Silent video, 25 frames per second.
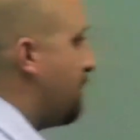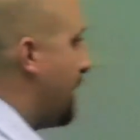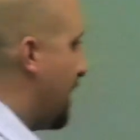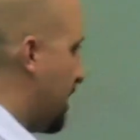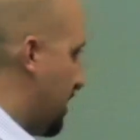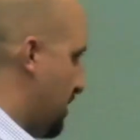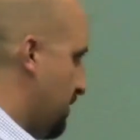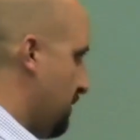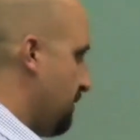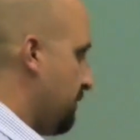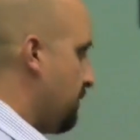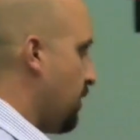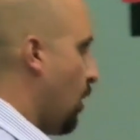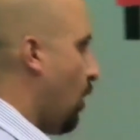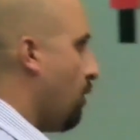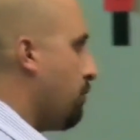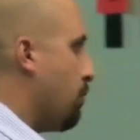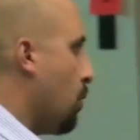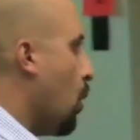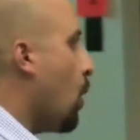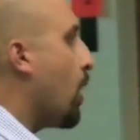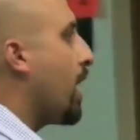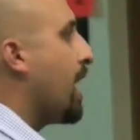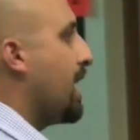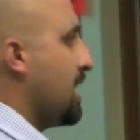minutes of
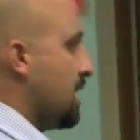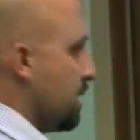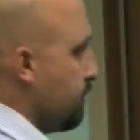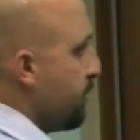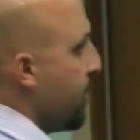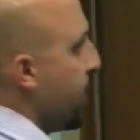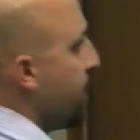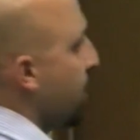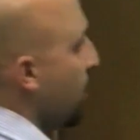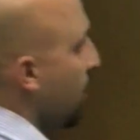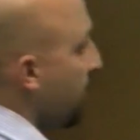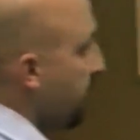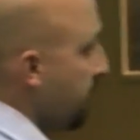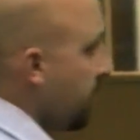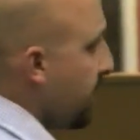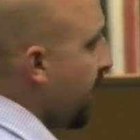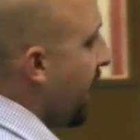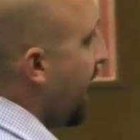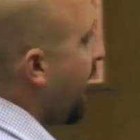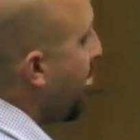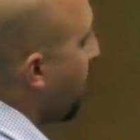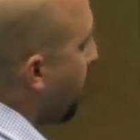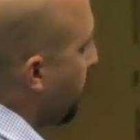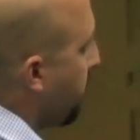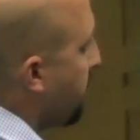walking to burn it off for the
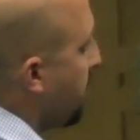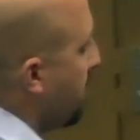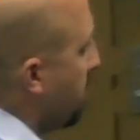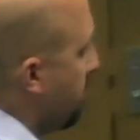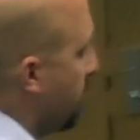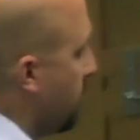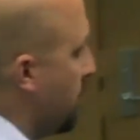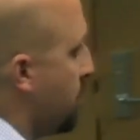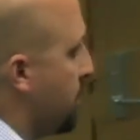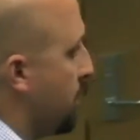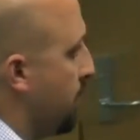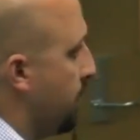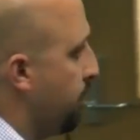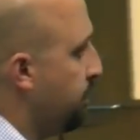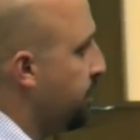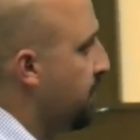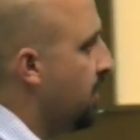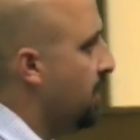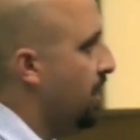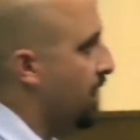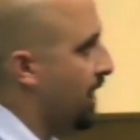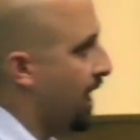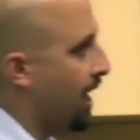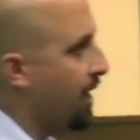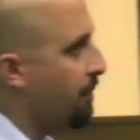healthier version,
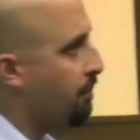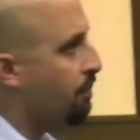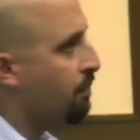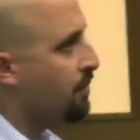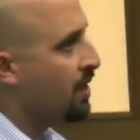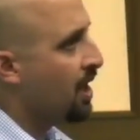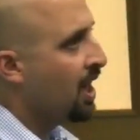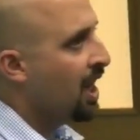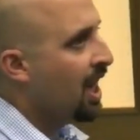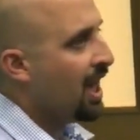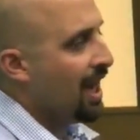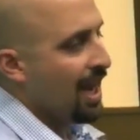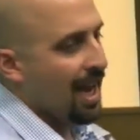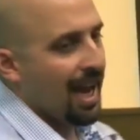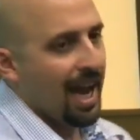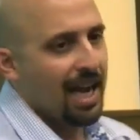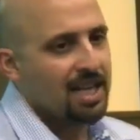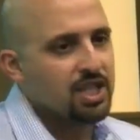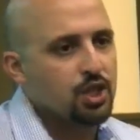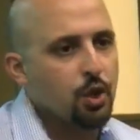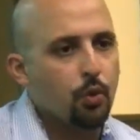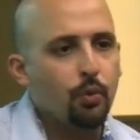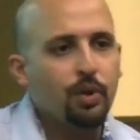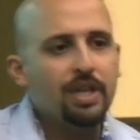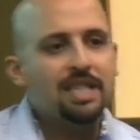okay?
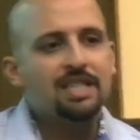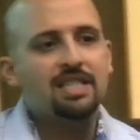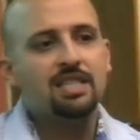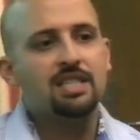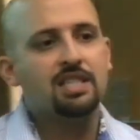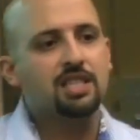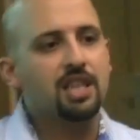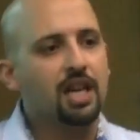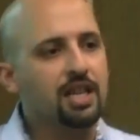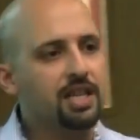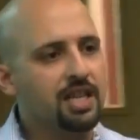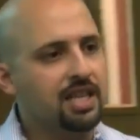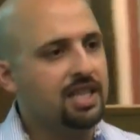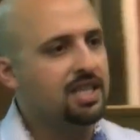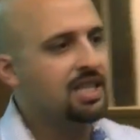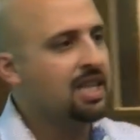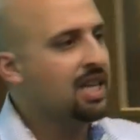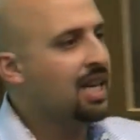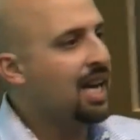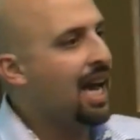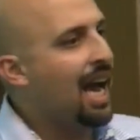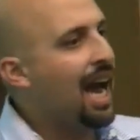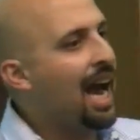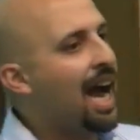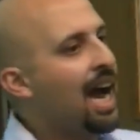And so we studied
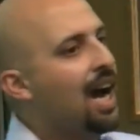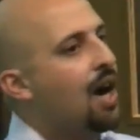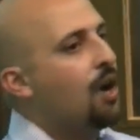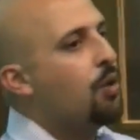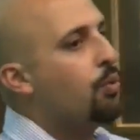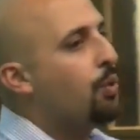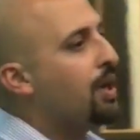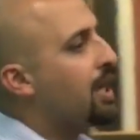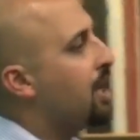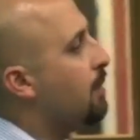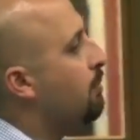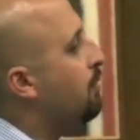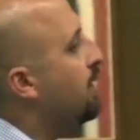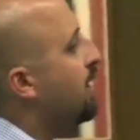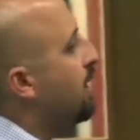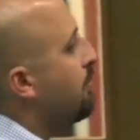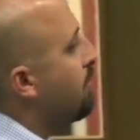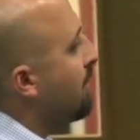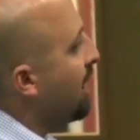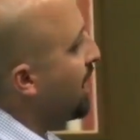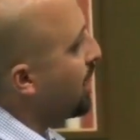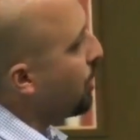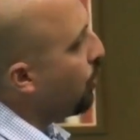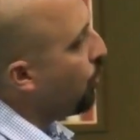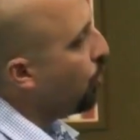how we can
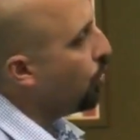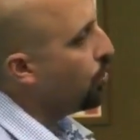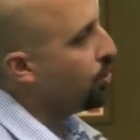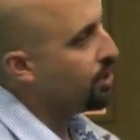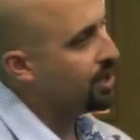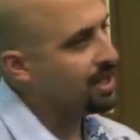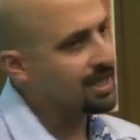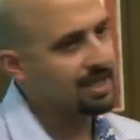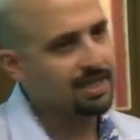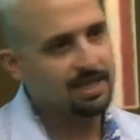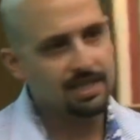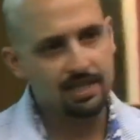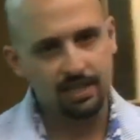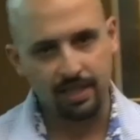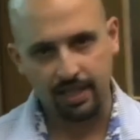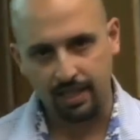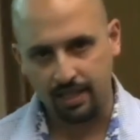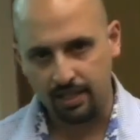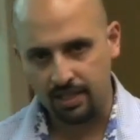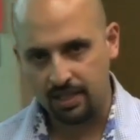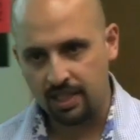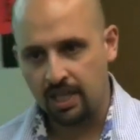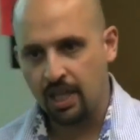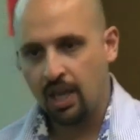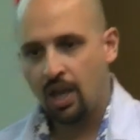manipulate all these
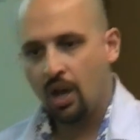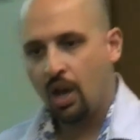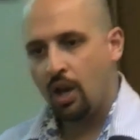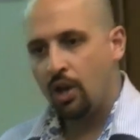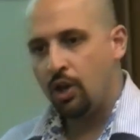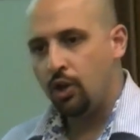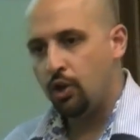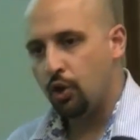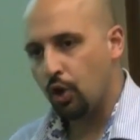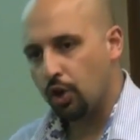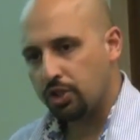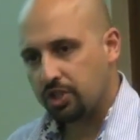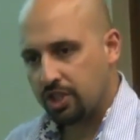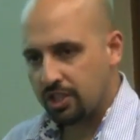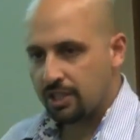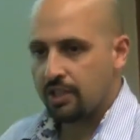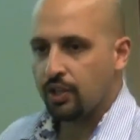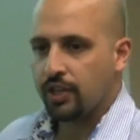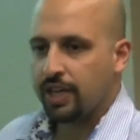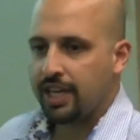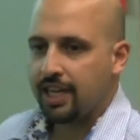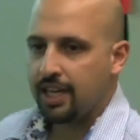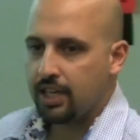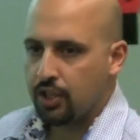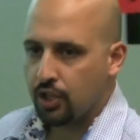things, not just
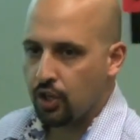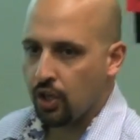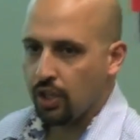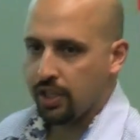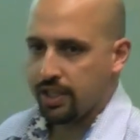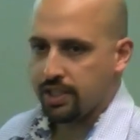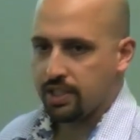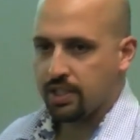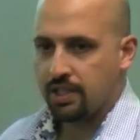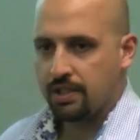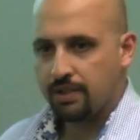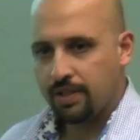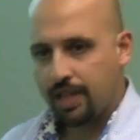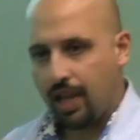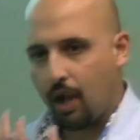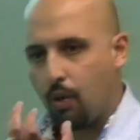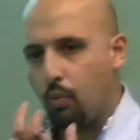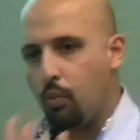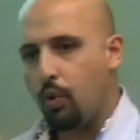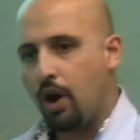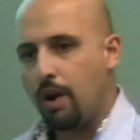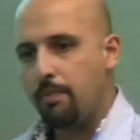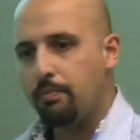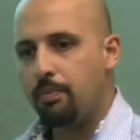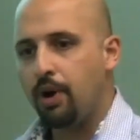looking at knowledge, at
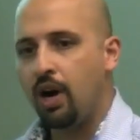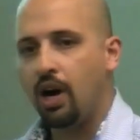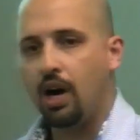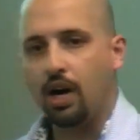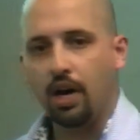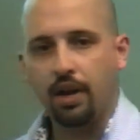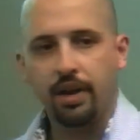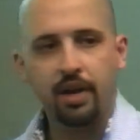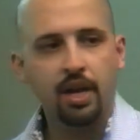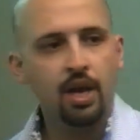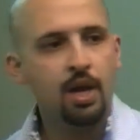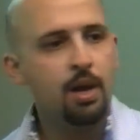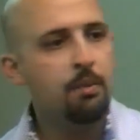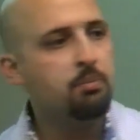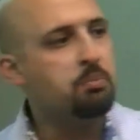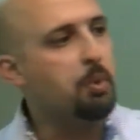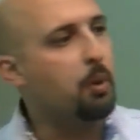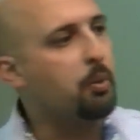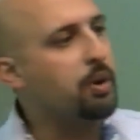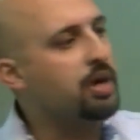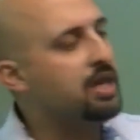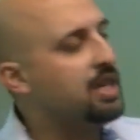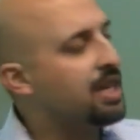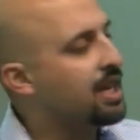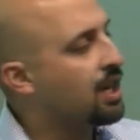one part, but
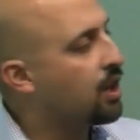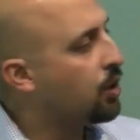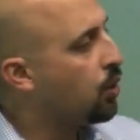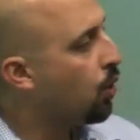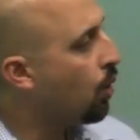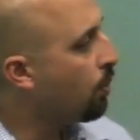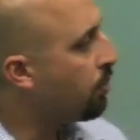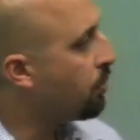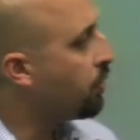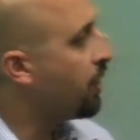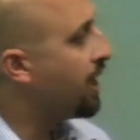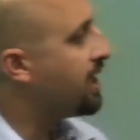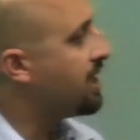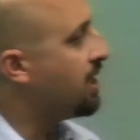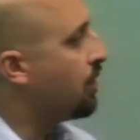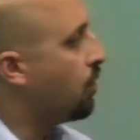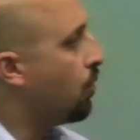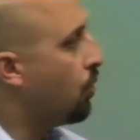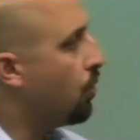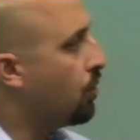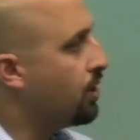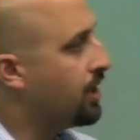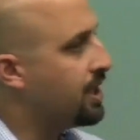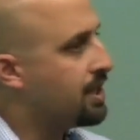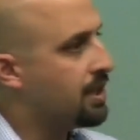we're incorporating
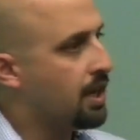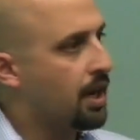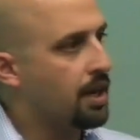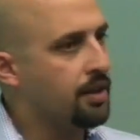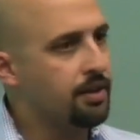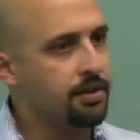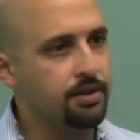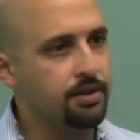all these other